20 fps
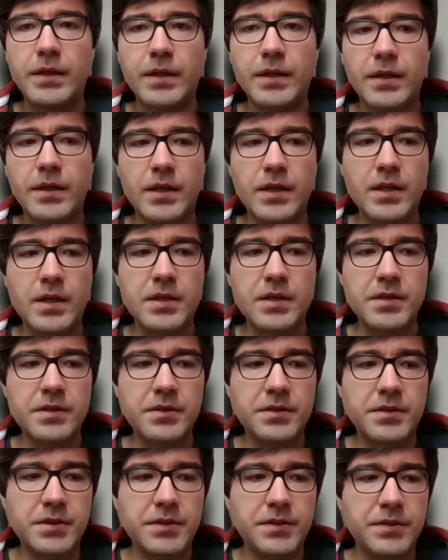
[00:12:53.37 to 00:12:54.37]

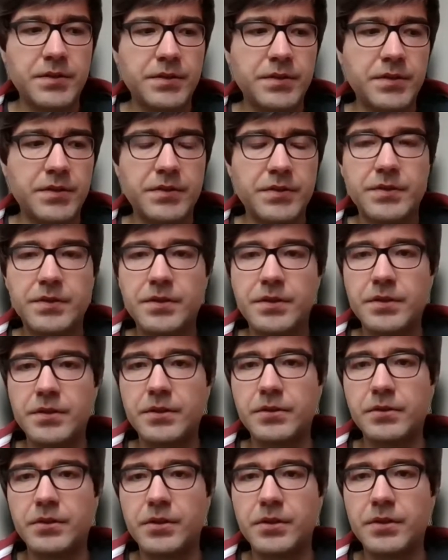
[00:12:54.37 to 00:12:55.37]
And this is
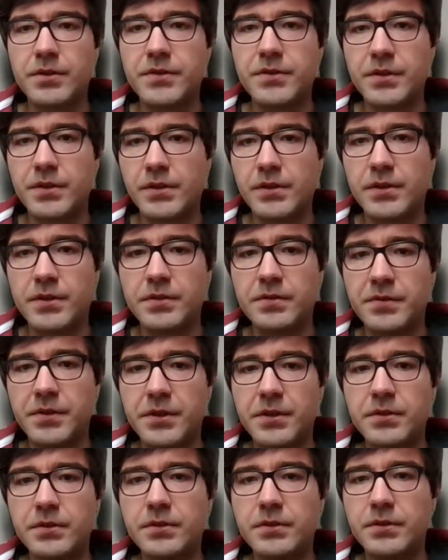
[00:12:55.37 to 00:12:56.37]
still causing a lot of
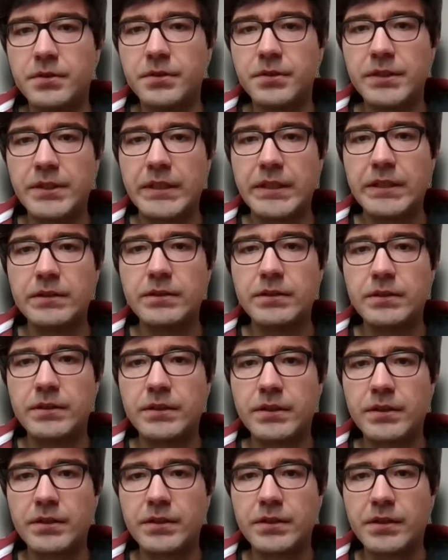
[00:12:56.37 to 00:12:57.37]
legal
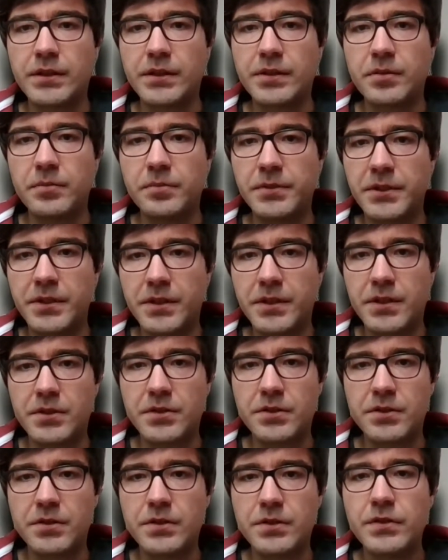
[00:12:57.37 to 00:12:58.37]

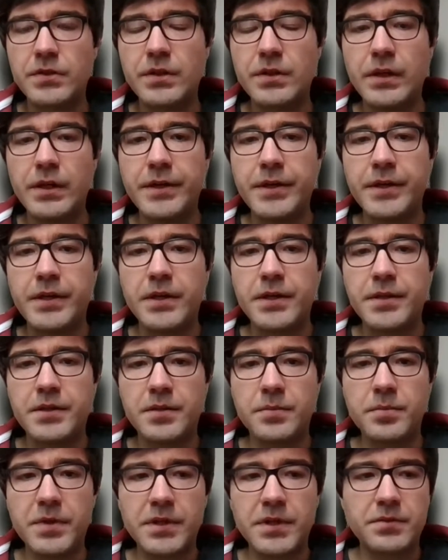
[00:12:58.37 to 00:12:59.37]
complications.
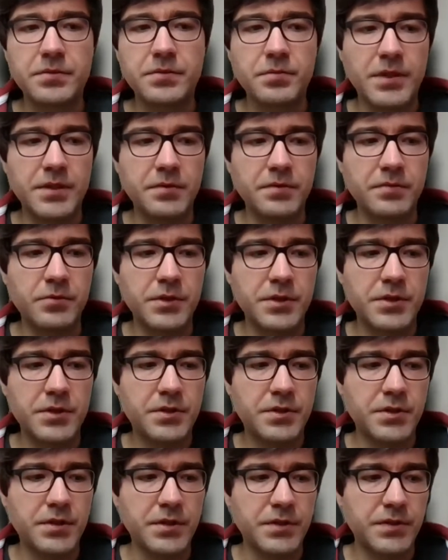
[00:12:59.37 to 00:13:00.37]
The biggest one of
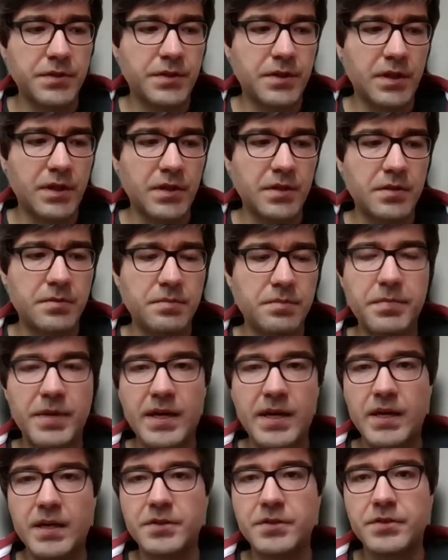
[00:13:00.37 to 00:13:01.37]
which is that
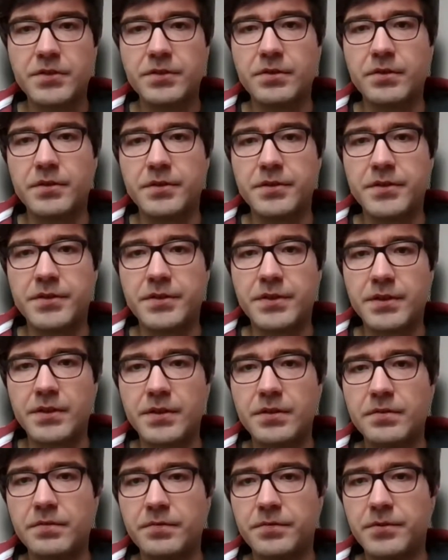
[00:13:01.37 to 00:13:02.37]
bans on
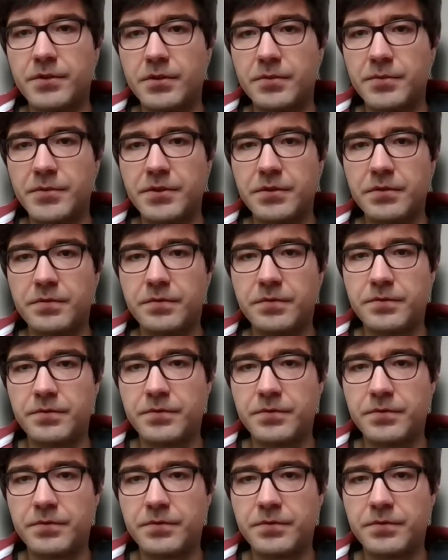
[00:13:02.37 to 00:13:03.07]
certain forms of